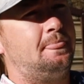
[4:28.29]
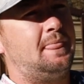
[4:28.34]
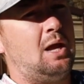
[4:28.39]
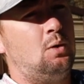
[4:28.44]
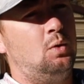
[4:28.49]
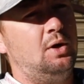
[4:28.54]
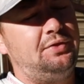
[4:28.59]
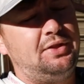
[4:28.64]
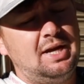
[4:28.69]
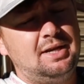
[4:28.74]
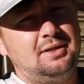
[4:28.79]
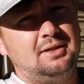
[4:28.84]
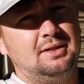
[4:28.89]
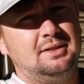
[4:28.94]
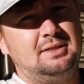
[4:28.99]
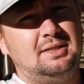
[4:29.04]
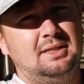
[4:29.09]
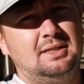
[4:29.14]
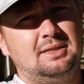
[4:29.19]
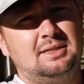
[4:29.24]
And what that
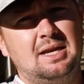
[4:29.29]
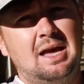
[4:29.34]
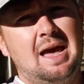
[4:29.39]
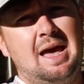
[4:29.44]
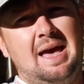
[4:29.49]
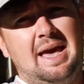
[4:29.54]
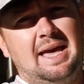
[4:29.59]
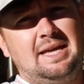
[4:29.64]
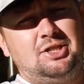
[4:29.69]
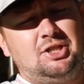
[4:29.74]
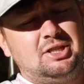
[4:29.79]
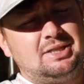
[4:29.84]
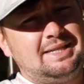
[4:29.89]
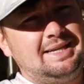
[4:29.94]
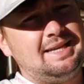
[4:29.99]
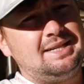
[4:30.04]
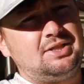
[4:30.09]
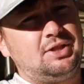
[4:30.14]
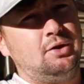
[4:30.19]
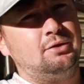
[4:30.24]
does is it just
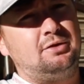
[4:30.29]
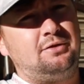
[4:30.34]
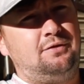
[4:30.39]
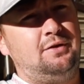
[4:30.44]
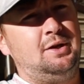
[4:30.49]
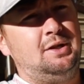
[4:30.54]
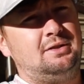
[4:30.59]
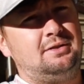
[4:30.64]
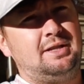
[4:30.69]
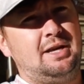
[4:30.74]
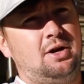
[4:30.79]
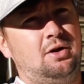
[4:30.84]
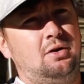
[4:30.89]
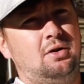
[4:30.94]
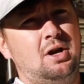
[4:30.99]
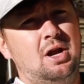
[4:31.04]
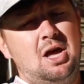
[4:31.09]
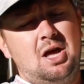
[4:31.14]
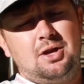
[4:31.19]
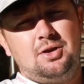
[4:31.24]
gets those fish that
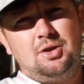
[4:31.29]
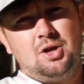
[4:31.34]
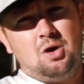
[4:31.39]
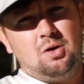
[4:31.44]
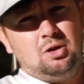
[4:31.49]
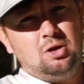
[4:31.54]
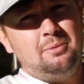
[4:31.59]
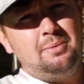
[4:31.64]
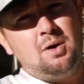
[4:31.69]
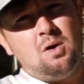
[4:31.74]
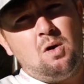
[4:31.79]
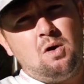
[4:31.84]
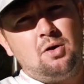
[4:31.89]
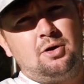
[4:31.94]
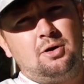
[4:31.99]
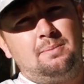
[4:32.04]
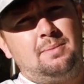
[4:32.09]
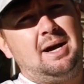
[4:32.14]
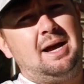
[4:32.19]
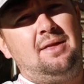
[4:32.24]
are, you know, a little bit harder
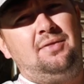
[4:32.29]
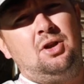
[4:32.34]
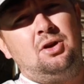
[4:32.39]
to bite.